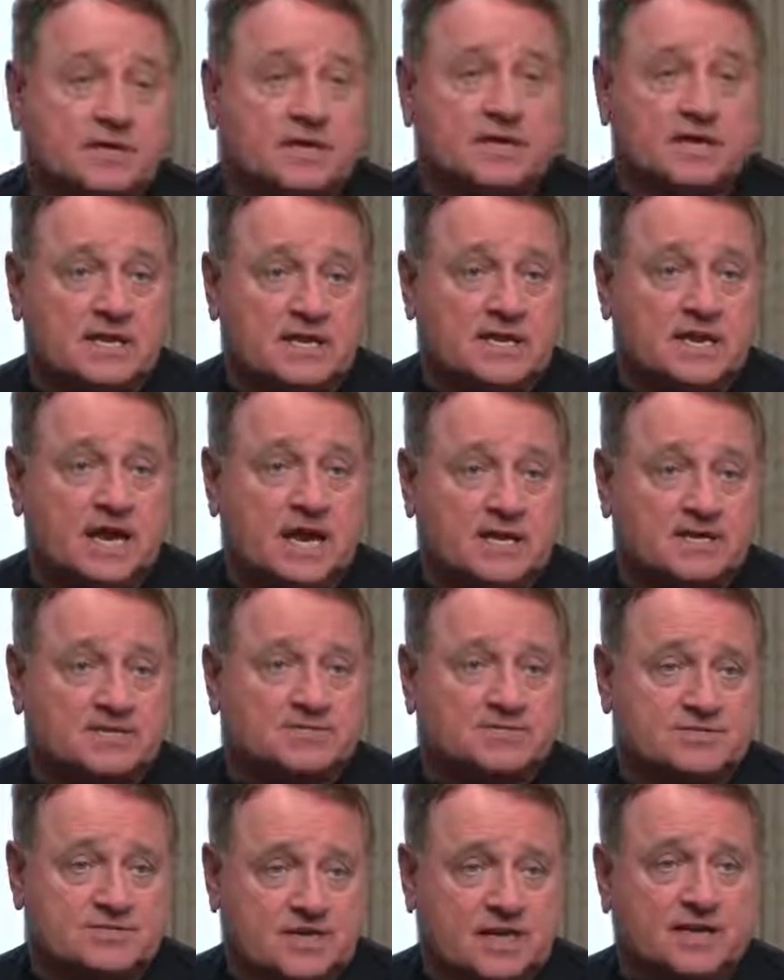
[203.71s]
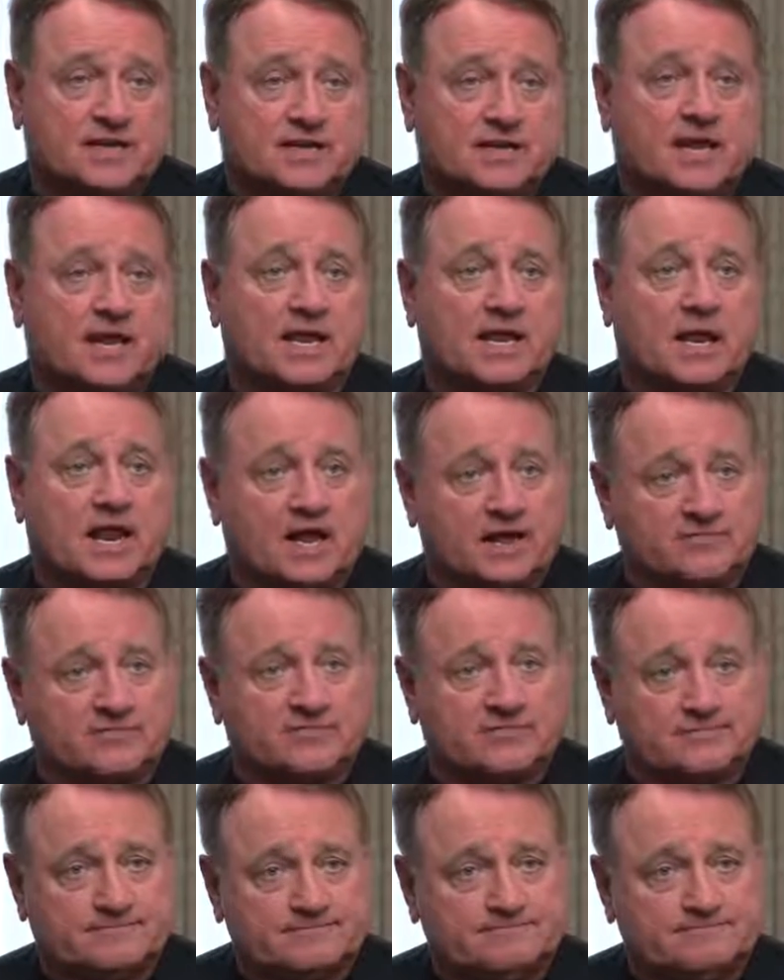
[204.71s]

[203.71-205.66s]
that he has in day-to-day life.